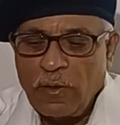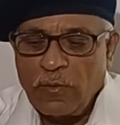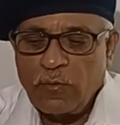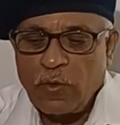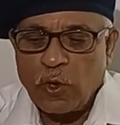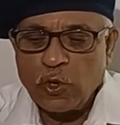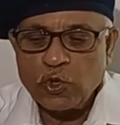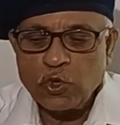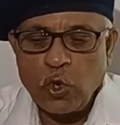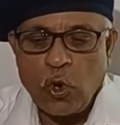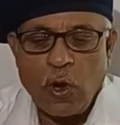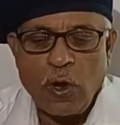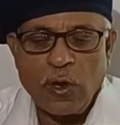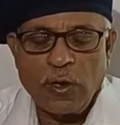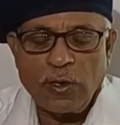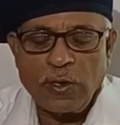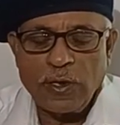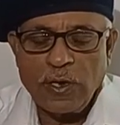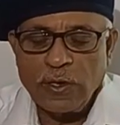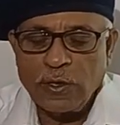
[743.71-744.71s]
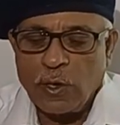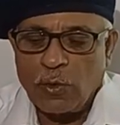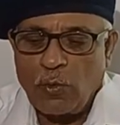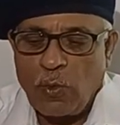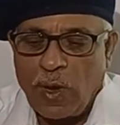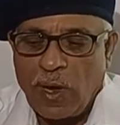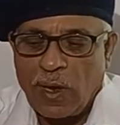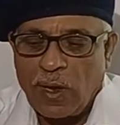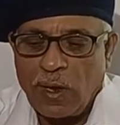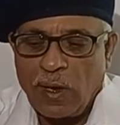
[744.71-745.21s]
for short
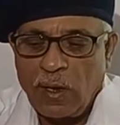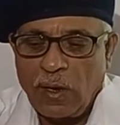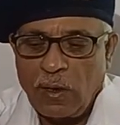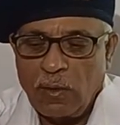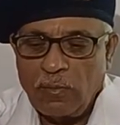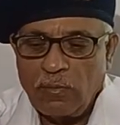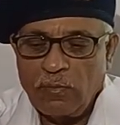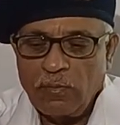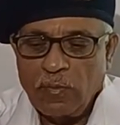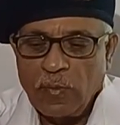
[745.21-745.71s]
interval,